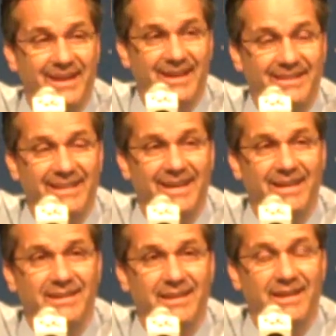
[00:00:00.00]
And
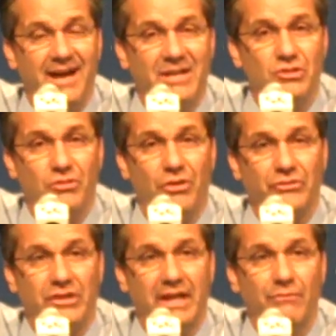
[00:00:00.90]
then I saw
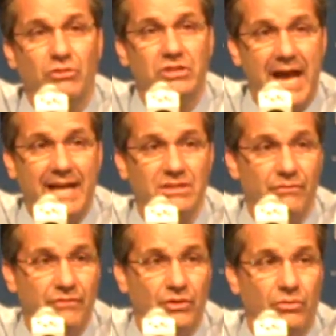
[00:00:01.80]
their game with
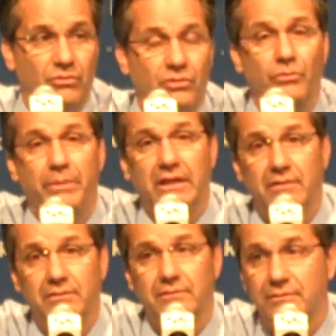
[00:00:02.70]
Jacksonville, who beat
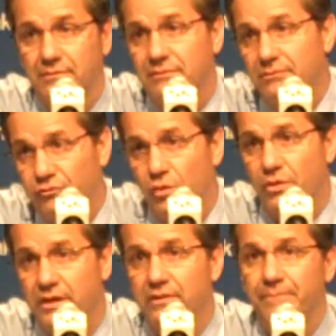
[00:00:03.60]

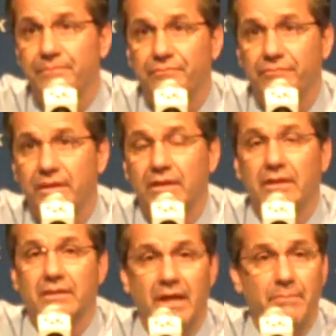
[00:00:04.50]
Florida.
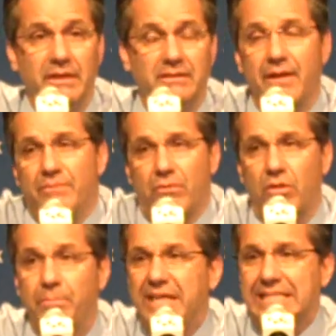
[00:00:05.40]
They beat them. They
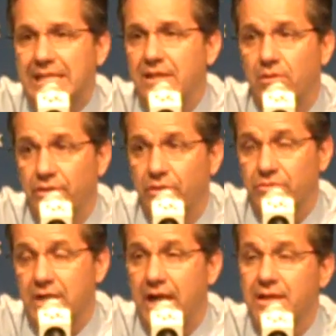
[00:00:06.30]
were up 18 on
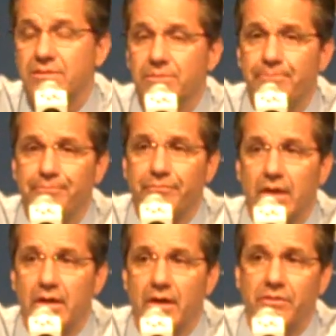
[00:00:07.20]
those guys.
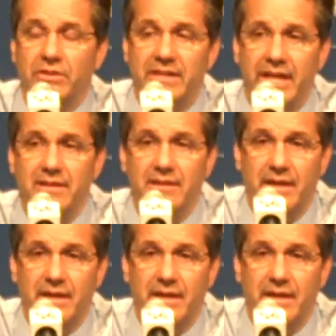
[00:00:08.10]
The Dayton